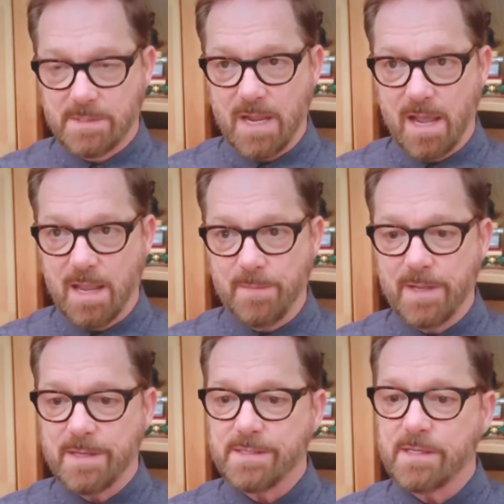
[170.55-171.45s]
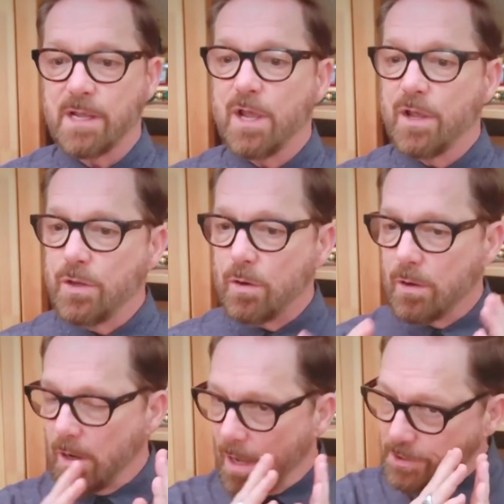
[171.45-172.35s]
time is your
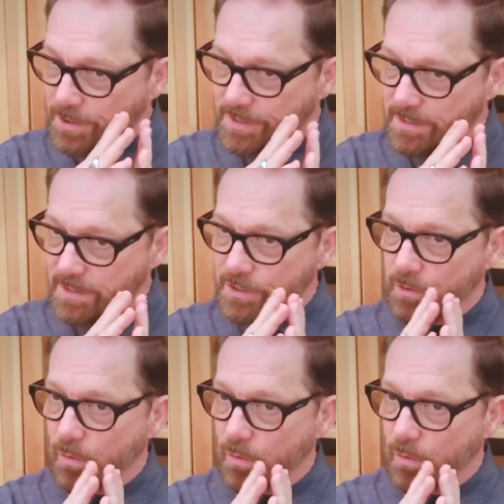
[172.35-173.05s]
consciousness,